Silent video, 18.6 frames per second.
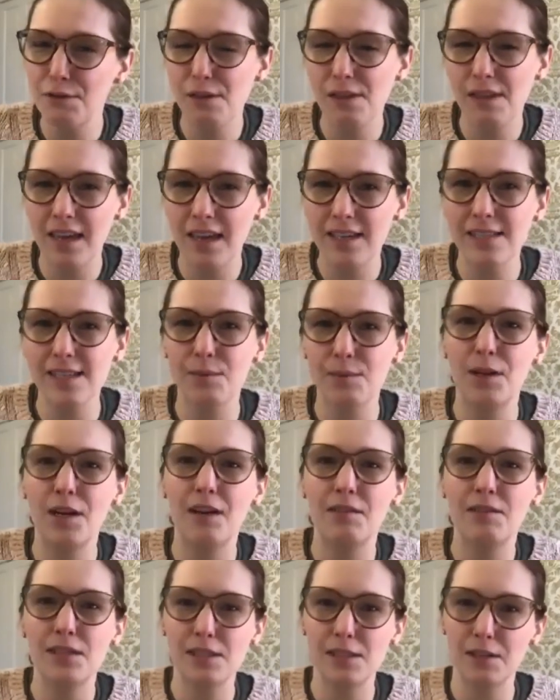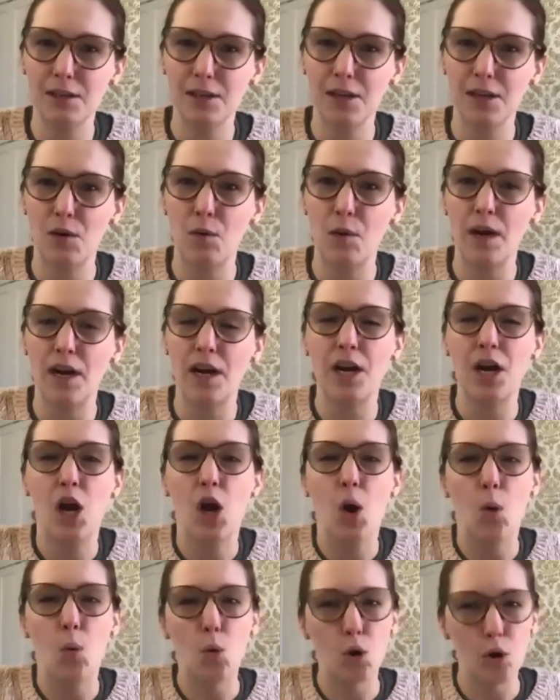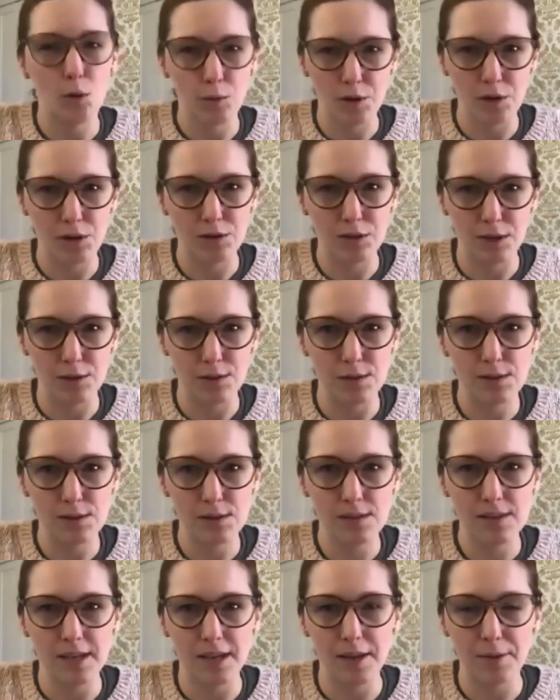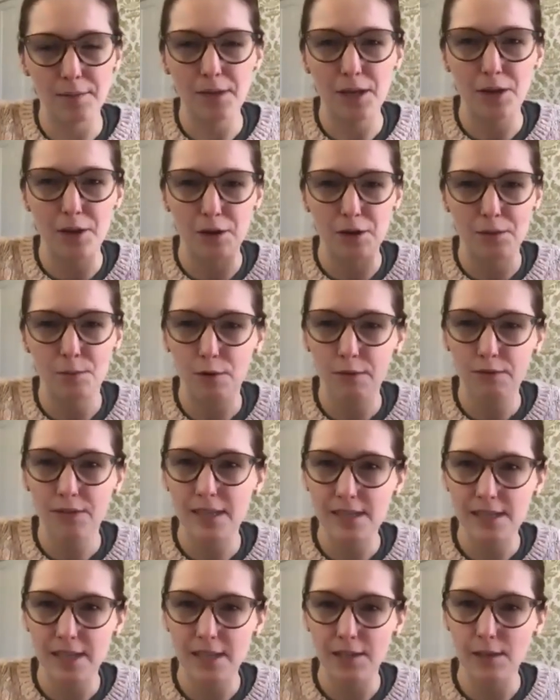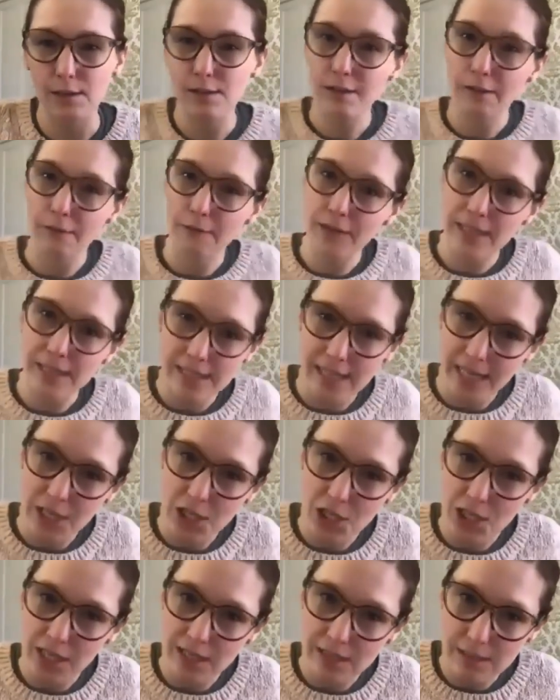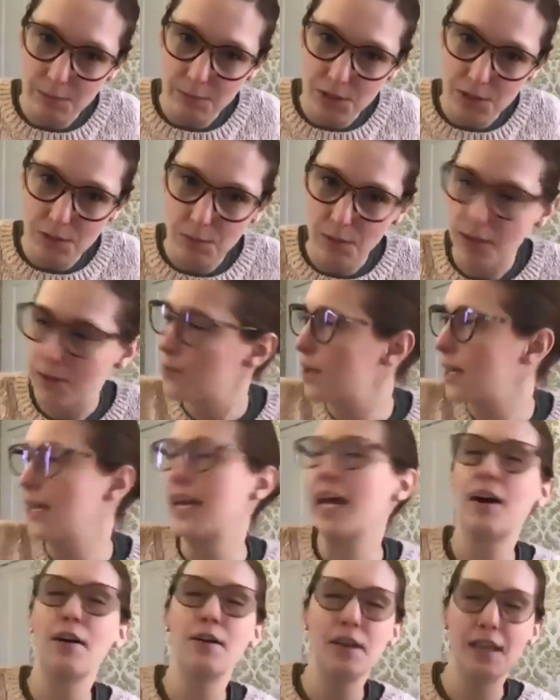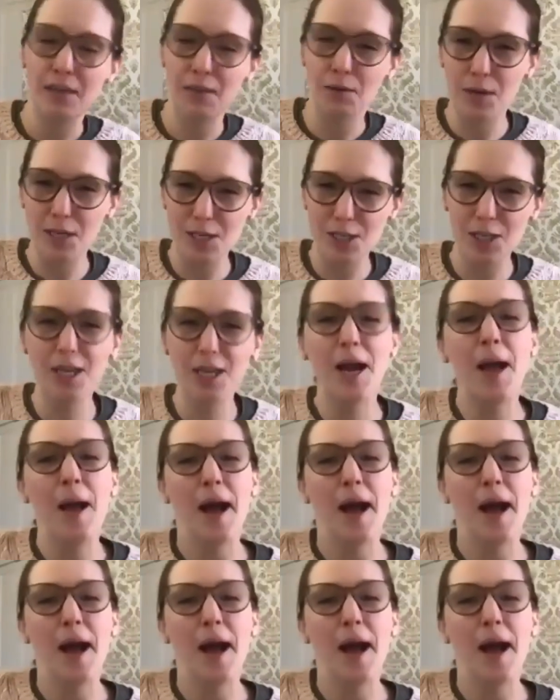things. I mean, obviously you're going to wear warmer clothes, more fleecy clothes, fleece lined jeans, which is what I'm wearing now in the winter.